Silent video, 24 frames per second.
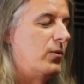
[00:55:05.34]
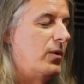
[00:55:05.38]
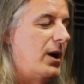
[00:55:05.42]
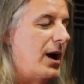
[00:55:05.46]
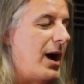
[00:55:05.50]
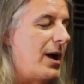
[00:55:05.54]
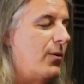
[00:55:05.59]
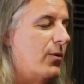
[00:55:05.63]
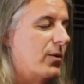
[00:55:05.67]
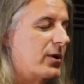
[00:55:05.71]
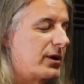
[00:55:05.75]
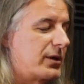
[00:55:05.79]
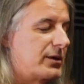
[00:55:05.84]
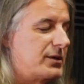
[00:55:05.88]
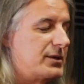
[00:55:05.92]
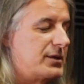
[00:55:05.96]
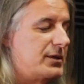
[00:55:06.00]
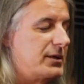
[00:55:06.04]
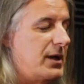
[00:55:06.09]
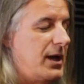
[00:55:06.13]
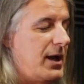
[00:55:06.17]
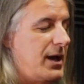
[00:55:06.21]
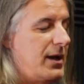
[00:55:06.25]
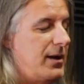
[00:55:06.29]
I
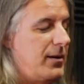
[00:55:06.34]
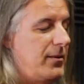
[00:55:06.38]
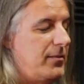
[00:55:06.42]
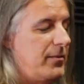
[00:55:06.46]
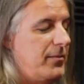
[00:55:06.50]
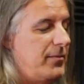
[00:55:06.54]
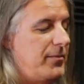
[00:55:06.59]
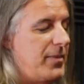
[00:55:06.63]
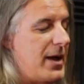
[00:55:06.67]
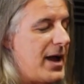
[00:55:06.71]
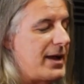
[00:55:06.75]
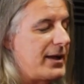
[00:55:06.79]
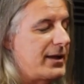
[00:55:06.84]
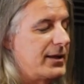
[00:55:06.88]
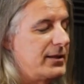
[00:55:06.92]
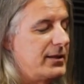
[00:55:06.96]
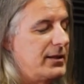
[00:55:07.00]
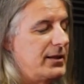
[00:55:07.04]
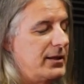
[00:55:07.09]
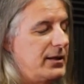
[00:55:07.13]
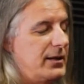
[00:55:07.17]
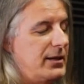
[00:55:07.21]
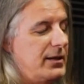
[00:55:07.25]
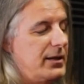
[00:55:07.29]
worked uh, back in
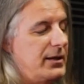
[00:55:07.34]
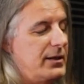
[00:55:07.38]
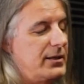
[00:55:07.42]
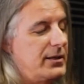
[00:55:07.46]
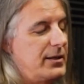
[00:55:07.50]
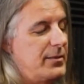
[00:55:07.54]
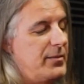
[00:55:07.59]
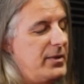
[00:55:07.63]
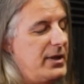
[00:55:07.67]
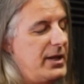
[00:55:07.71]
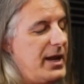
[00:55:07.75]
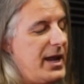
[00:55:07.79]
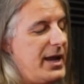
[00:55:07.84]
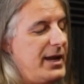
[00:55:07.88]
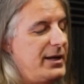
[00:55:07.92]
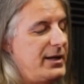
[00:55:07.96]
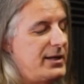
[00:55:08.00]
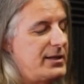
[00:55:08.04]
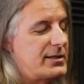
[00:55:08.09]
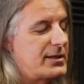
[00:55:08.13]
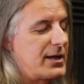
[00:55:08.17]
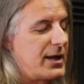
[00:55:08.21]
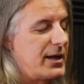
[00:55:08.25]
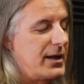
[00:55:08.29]
the in the mid
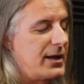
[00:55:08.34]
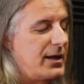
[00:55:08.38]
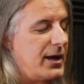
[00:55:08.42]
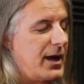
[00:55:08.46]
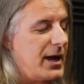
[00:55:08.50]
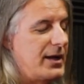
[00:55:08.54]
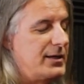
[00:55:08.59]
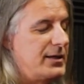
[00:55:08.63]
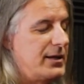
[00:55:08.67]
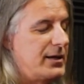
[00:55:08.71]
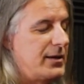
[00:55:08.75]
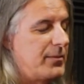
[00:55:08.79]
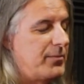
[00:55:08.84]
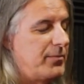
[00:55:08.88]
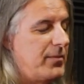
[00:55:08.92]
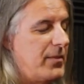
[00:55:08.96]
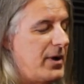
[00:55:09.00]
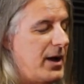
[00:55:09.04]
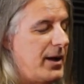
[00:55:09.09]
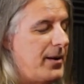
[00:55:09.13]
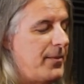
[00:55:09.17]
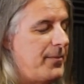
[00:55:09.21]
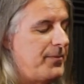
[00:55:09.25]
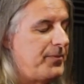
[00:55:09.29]
'80s. I, I did a
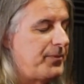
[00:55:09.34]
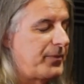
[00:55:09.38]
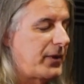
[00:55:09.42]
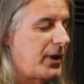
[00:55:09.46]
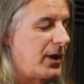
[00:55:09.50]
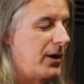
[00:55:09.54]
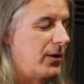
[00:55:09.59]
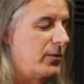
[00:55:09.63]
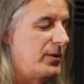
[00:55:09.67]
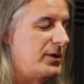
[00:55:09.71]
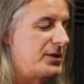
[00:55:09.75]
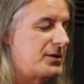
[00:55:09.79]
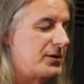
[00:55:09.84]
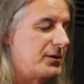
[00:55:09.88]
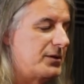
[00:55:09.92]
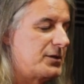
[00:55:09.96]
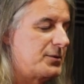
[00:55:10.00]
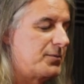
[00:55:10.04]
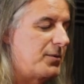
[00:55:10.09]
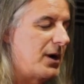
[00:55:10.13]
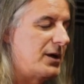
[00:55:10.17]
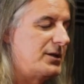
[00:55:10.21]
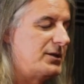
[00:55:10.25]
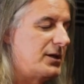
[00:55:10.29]
um, a
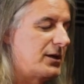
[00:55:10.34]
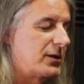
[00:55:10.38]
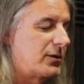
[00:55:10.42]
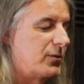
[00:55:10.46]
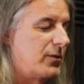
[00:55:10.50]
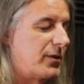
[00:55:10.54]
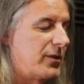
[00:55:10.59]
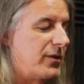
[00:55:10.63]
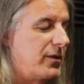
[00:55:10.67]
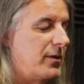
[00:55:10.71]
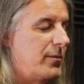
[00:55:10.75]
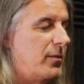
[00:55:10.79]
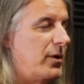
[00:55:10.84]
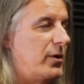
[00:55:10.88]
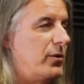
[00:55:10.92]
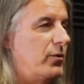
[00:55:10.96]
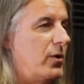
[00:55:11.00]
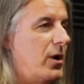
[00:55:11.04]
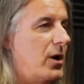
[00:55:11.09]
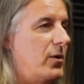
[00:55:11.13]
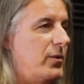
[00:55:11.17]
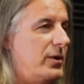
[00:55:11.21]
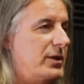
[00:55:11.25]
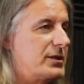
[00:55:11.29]
research project with the
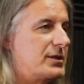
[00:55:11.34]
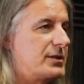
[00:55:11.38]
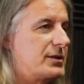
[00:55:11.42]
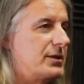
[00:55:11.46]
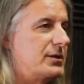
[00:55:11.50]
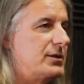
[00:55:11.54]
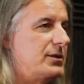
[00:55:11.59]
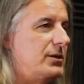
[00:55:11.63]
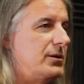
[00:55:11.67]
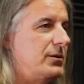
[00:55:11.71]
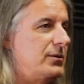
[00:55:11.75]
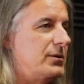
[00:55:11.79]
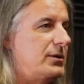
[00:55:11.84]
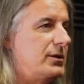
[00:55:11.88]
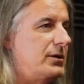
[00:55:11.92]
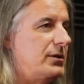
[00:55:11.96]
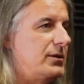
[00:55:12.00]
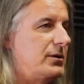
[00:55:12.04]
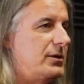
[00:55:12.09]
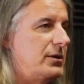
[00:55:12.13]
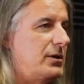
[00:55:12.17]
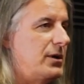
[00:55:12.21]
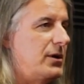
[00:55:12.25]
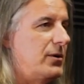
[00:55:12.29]
Monroe Institute. Do, mm
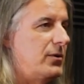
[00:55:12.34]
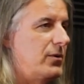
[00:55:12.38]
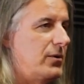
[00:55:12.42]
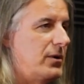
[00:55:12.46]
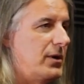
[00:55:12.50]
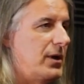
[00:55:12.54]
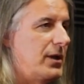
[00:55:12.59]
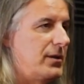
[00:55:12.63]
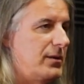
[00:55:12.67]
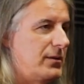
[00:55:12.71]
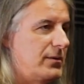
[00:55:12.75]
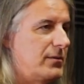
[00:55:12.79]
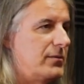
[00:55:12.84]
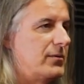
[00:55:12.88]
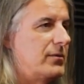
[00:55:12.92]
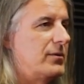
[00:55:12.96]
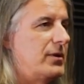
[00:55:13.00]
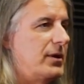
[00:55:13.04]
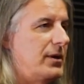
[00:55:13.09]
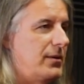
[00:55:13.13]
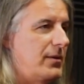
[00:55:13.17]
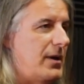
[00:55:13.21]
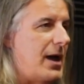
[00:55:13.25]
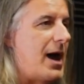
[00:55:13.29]
-hmm. do you know? Uh, I've, yeah,
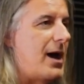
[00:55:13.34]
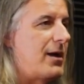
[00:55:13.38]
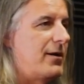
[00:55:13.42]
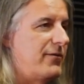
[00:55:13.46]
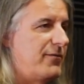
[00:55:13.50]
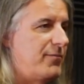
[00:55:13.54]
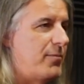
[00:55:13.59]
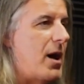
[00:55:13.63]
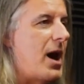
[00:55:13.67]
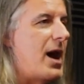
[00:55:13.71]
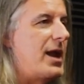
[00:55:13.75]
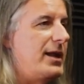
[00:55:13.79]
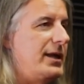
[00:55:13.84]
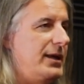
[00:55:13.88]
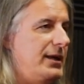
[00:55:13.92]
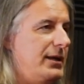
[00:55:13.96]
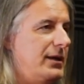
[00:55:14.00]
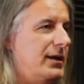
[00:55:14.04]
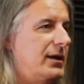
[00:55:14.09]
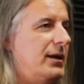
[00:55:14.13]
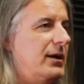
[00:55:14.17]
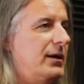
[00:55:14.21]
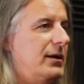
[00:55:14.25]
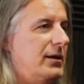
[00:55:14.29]
I've heard of the out Monroe of
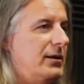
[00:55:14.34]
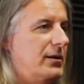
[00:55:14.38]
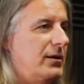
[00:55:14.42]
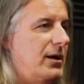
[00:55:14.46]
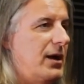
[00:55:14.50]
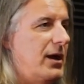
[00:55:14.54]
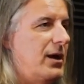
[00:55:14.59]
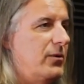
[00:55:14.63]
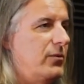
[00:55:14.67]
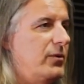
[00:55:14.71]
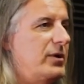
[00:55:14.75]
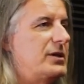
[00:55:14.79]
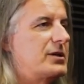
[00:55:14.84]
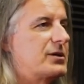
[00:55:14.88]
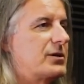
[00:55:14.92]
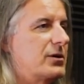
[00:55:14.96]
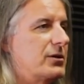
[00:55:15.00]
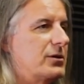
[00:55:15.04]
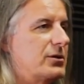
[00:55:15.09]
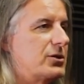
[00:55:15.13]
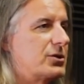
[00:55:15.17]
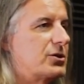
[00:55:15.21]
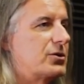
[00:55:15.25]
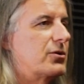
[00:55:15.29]
body uh,
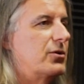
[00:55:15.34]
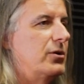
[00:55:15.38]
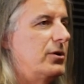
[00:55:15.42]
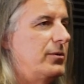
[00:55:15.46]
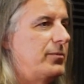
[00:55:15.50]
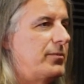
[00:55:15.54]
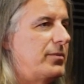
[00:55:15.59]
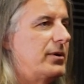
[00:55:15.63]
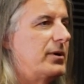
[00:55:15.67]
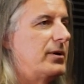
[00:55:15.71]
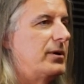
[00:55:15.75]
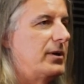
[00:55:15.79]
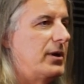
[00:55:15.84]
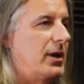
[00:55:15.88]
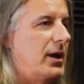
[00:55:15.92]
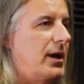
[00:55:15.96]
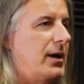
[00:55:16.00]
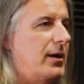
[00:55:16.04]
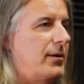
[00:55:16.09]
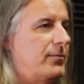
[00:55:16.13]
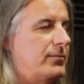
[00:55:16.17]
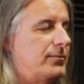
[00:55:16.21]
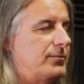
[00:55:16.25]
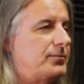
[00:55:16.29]
research group. Um,
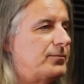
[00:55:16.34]
I think.